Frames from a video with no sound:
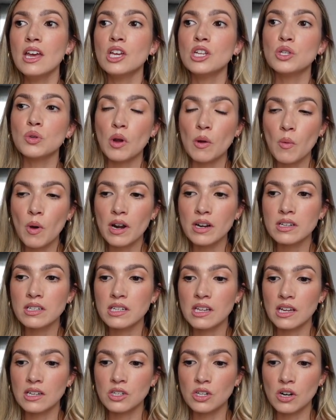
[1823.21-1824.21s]
Do I want it to
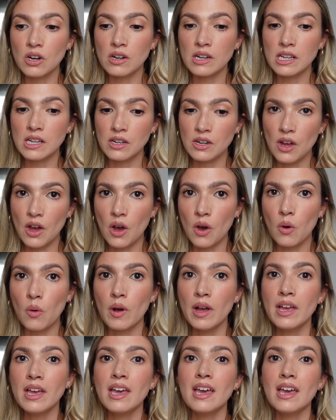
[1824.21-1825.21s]
get dirty? No
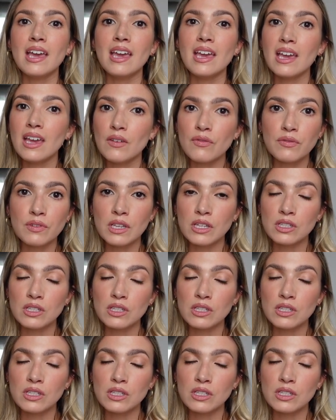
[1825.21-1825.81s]
if